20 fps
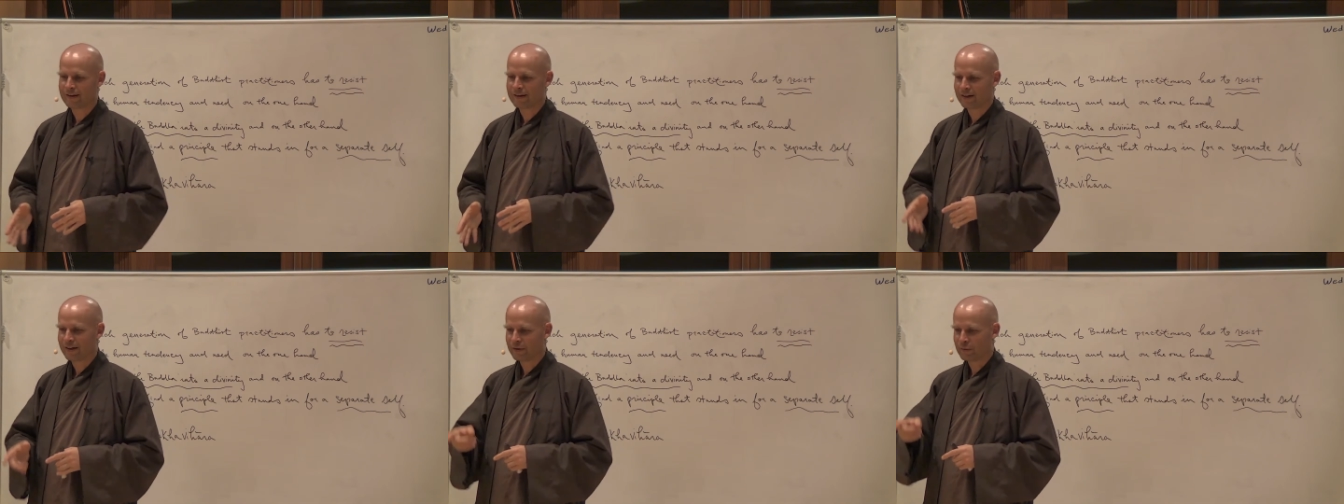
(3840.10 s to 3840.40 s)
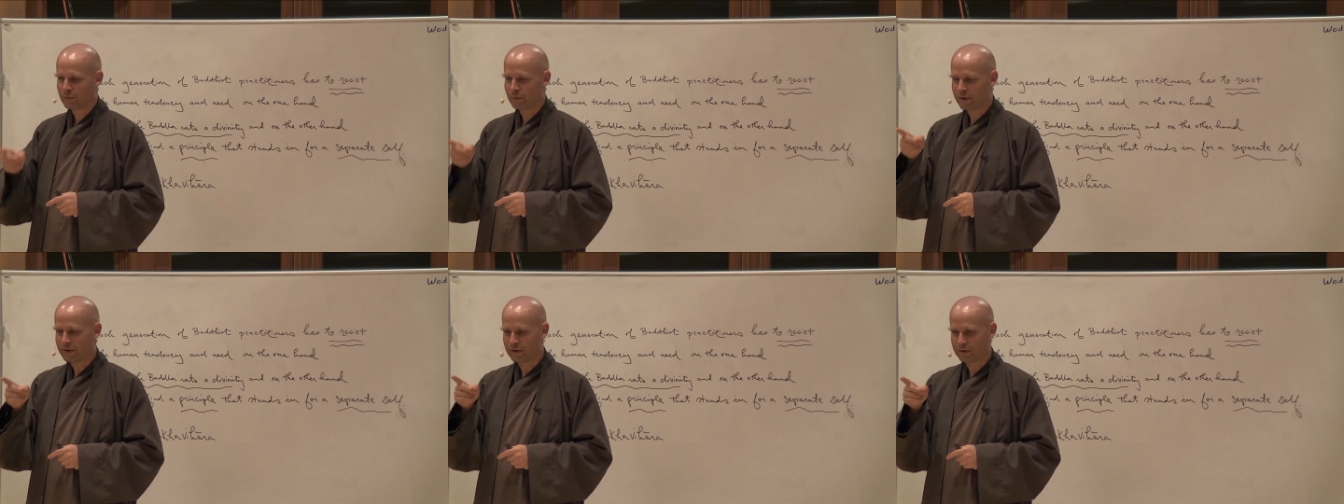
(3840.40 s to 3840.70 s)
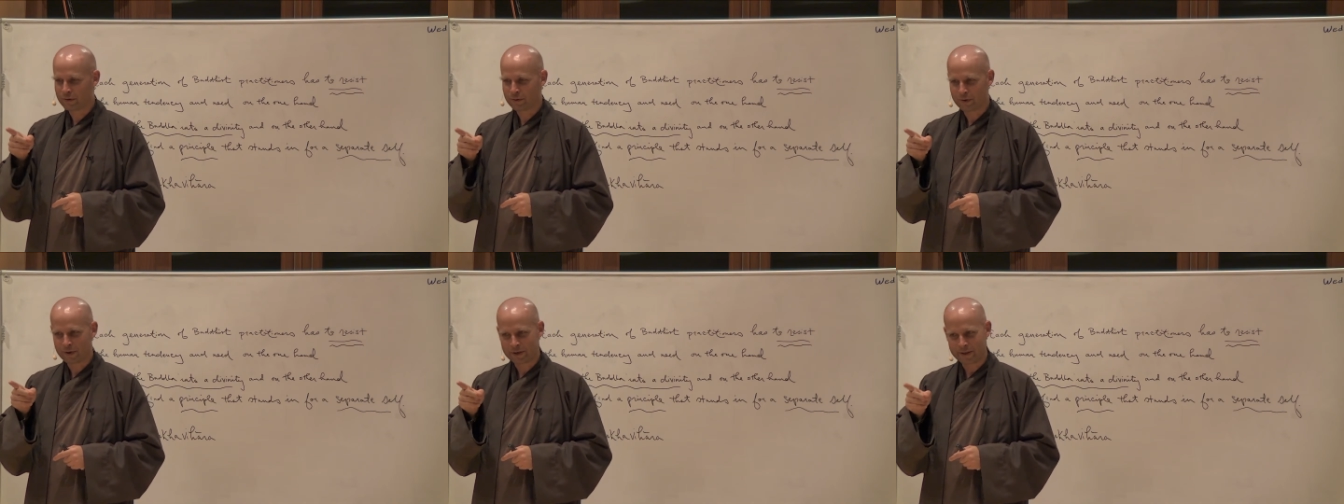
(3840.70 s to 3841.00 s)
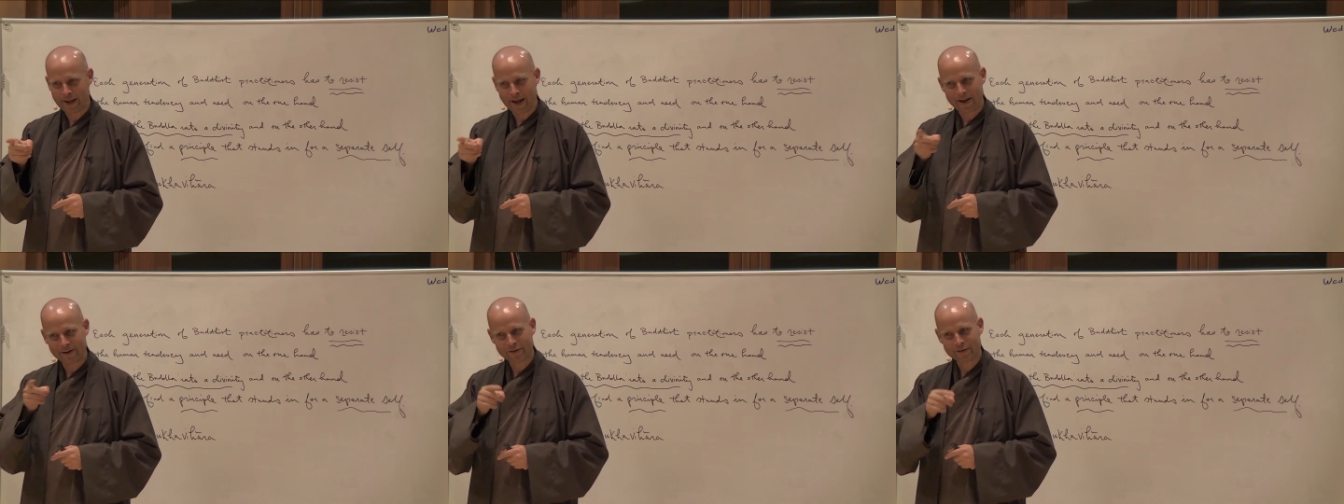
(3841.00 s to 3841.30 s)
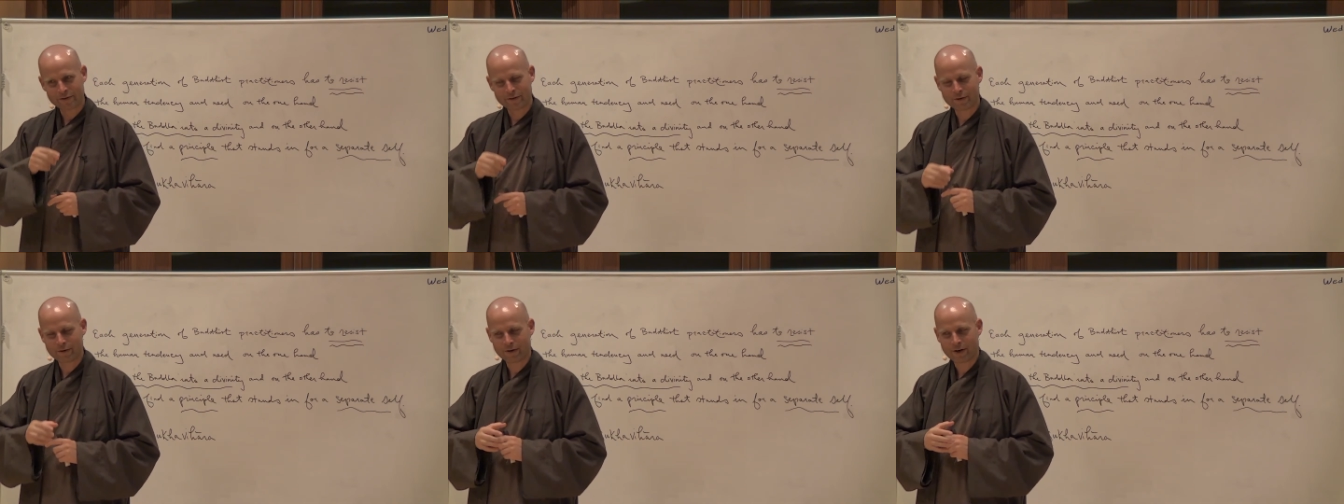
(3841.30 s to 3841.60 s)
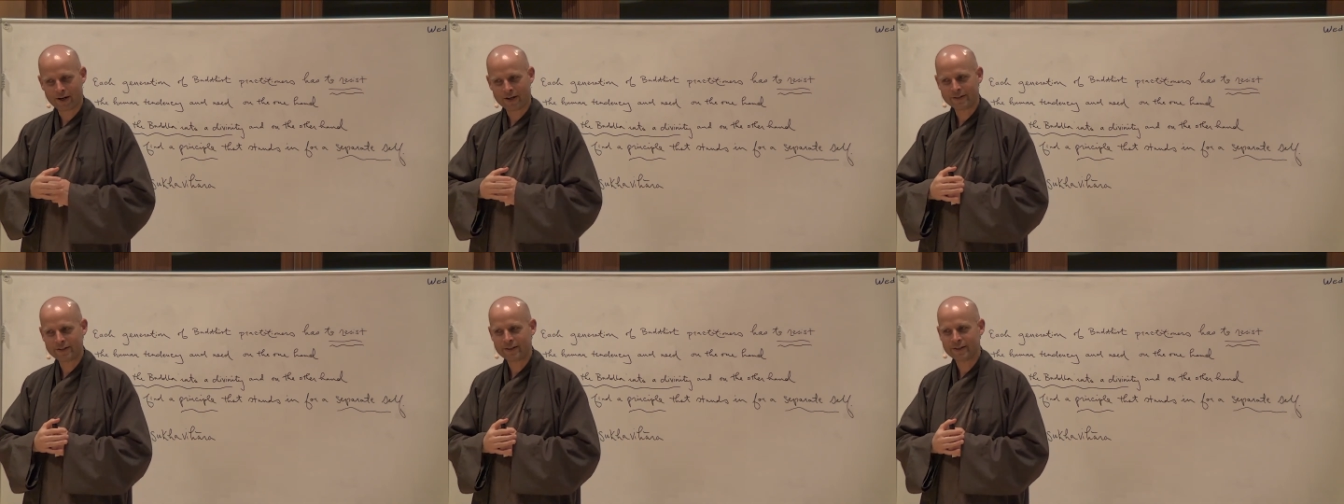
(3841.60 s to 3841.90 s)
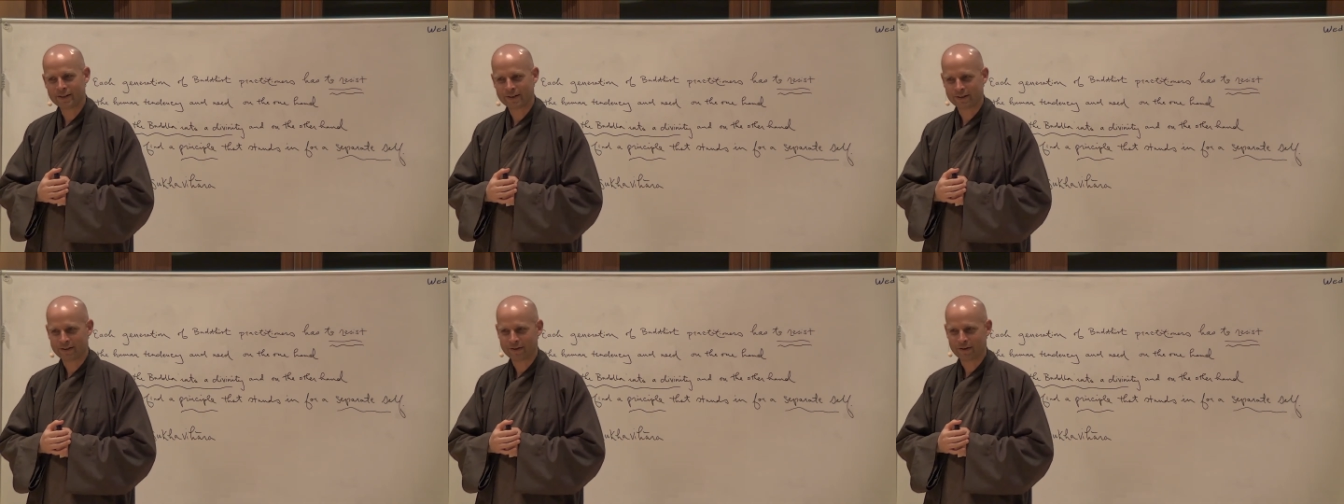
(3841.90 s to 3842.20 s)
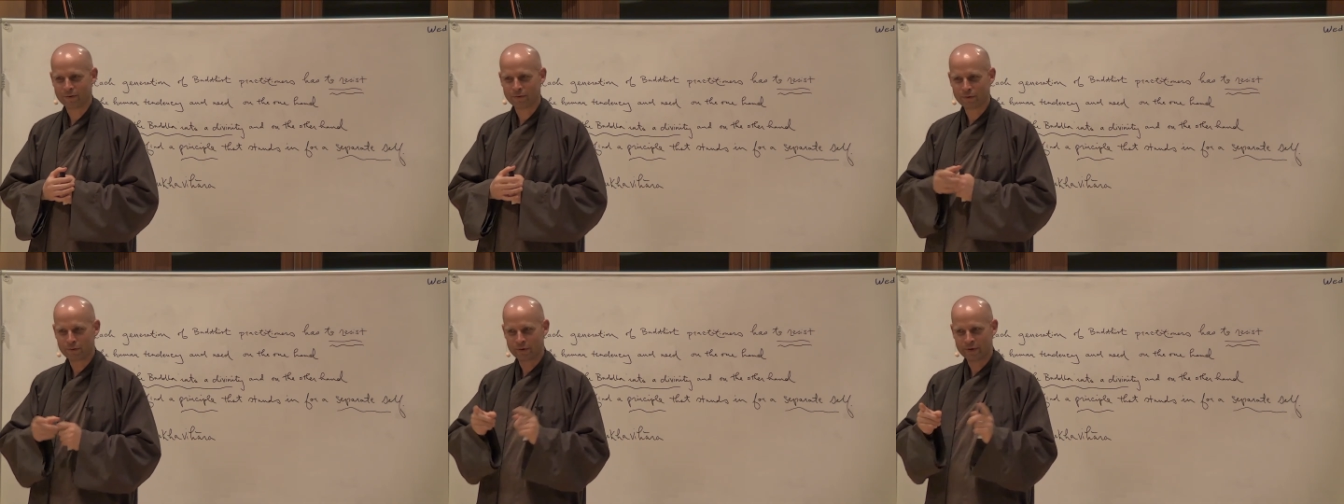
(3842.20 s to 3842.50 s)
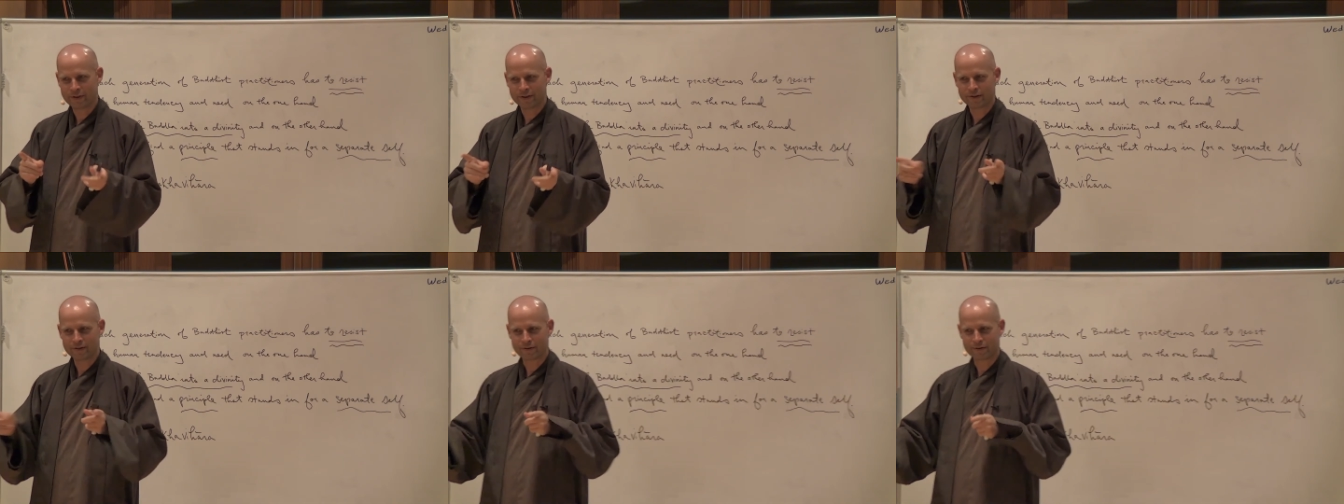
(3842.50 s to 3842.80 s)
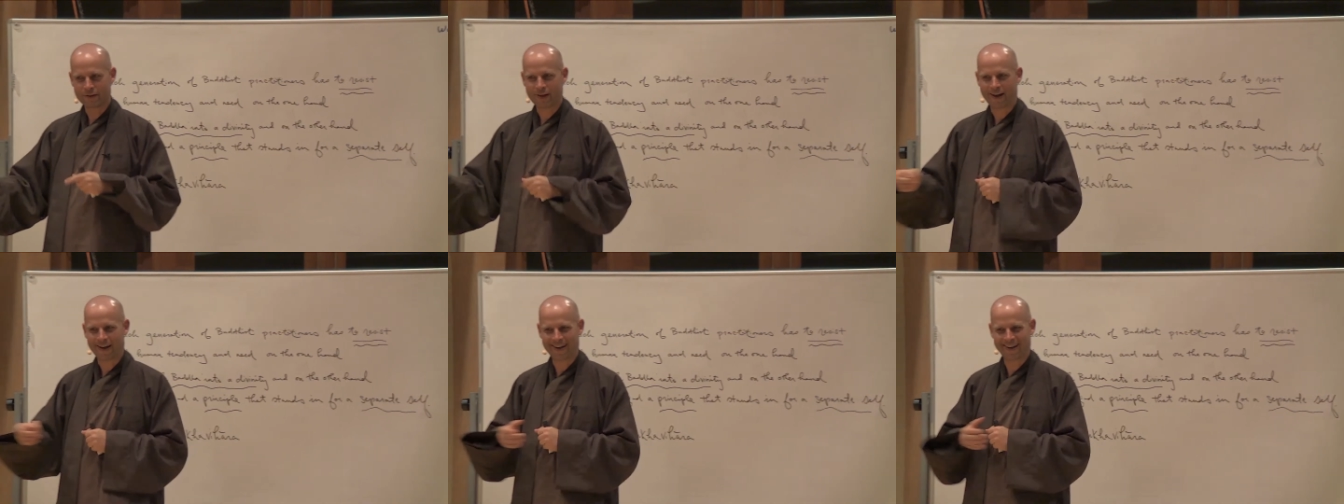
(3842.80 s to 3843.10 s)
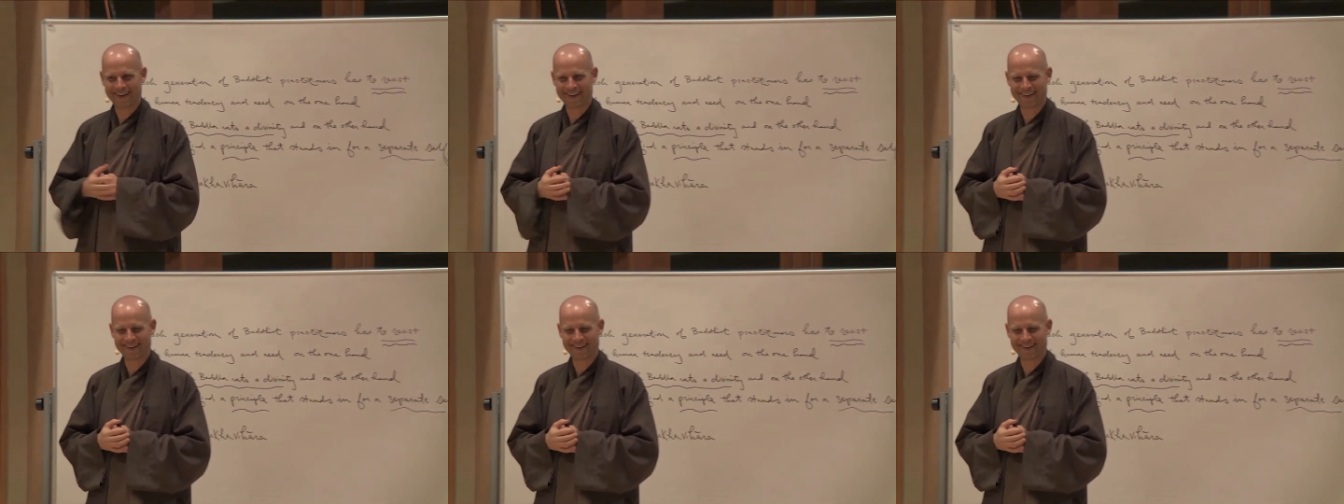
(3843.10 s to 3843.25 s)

it's whether you are attached to your idea of doing this or that.